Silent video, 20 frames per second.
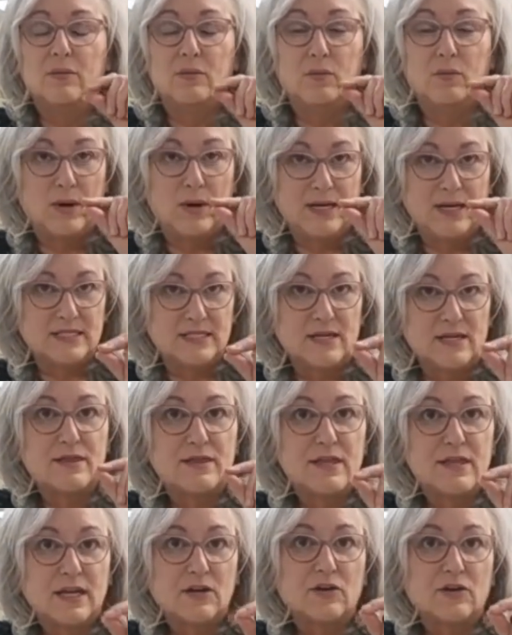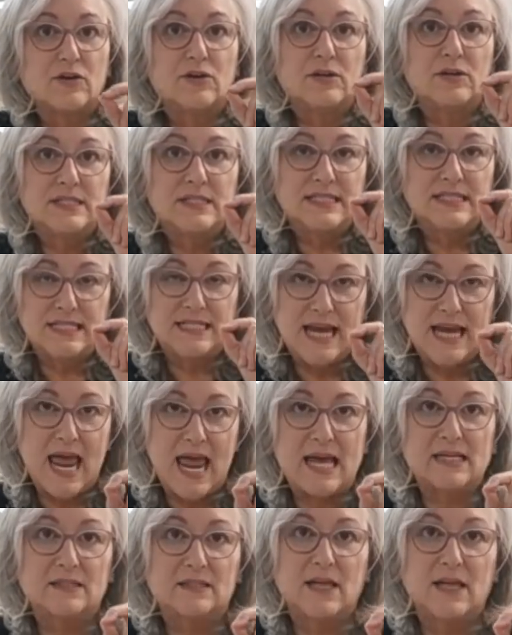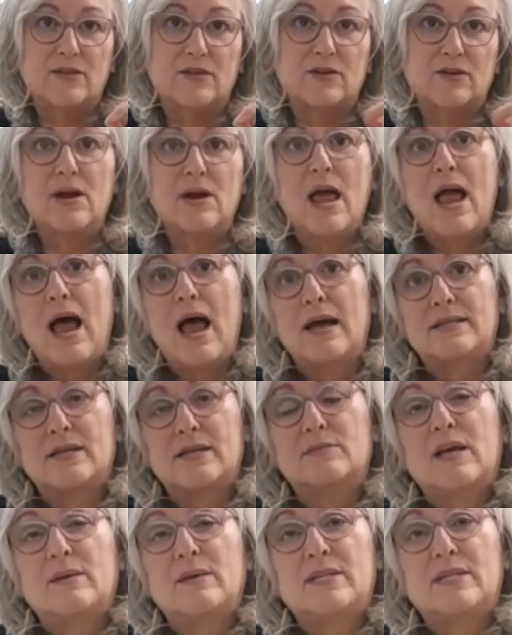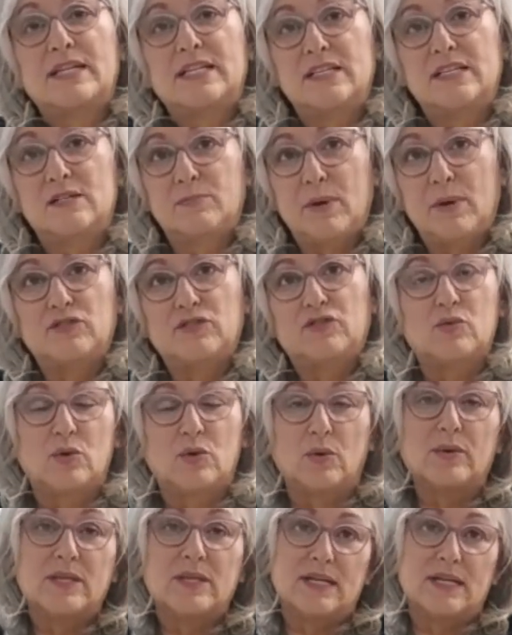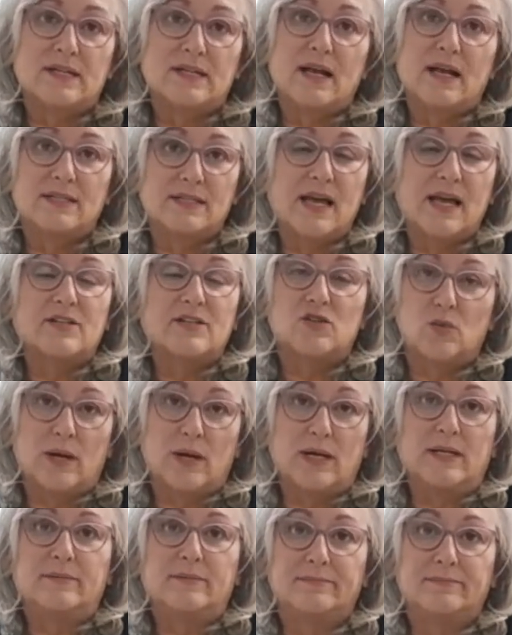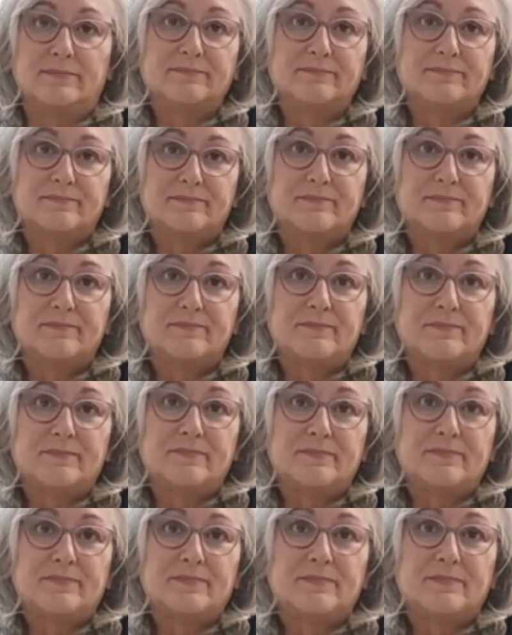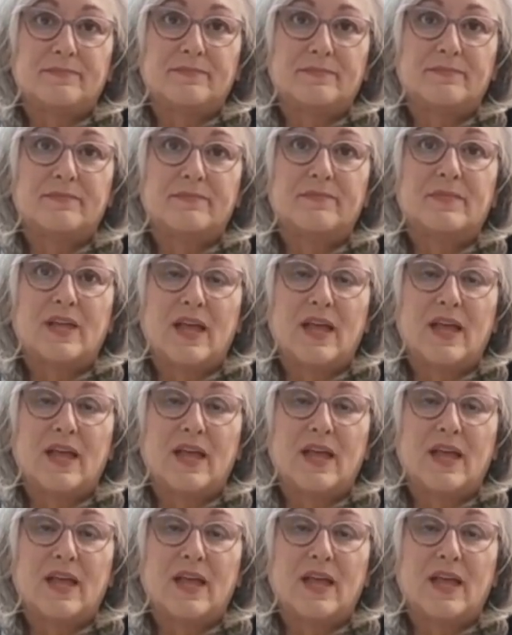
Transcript: When it's a thicker tan leather, sometimes I need to punch through it with a size 20. Got it. Okay.